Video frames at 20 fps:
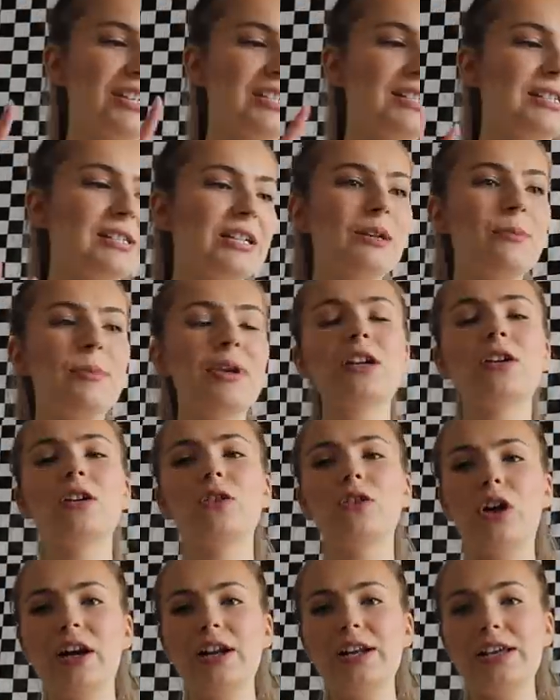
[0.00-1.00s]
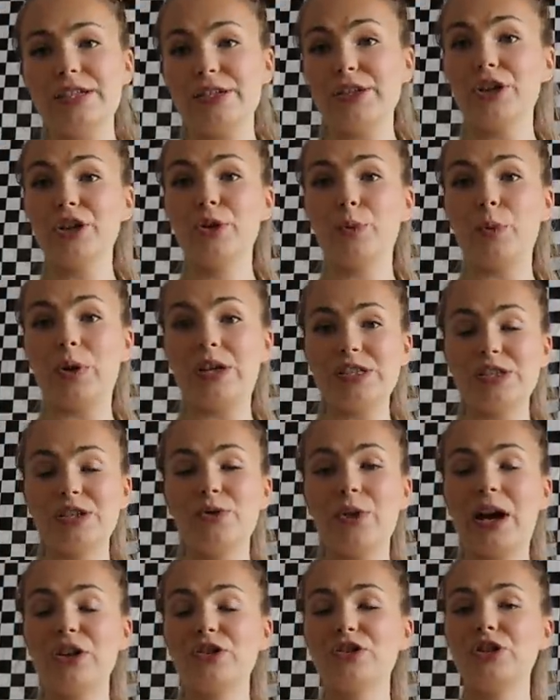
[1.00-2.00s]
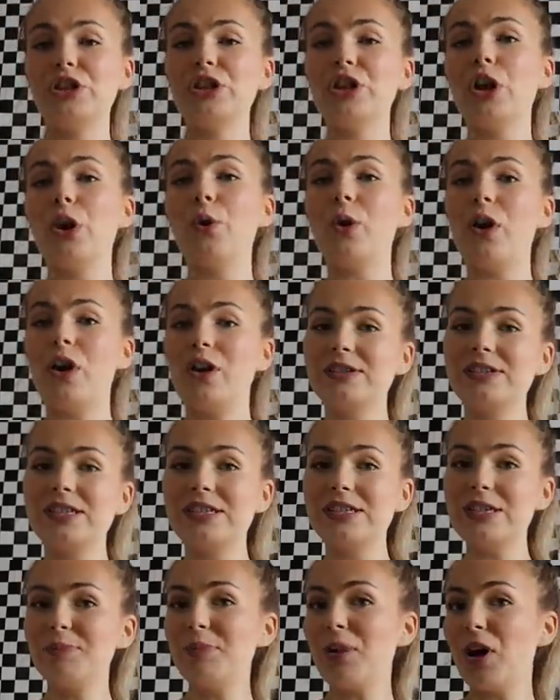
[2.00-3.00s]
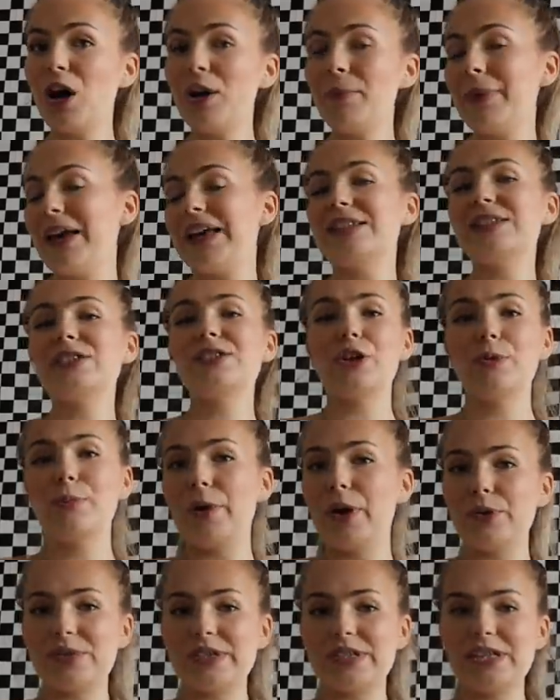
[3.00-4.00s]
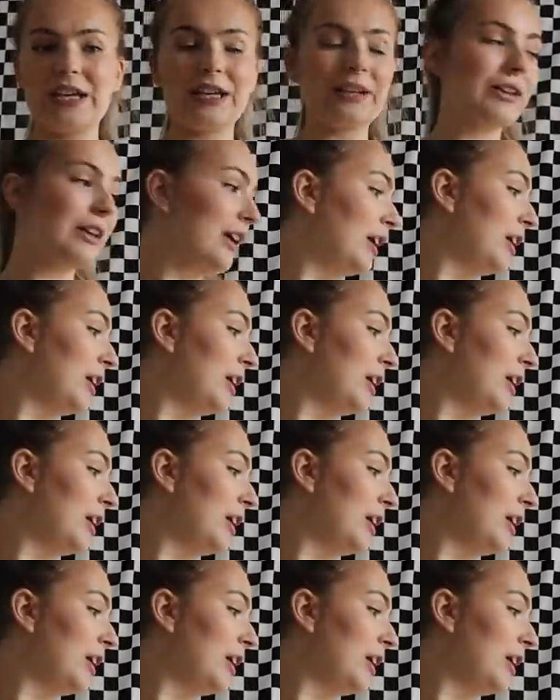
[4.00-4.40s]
This is gonna make it a lot easier once you actually go onto Depop and start posting.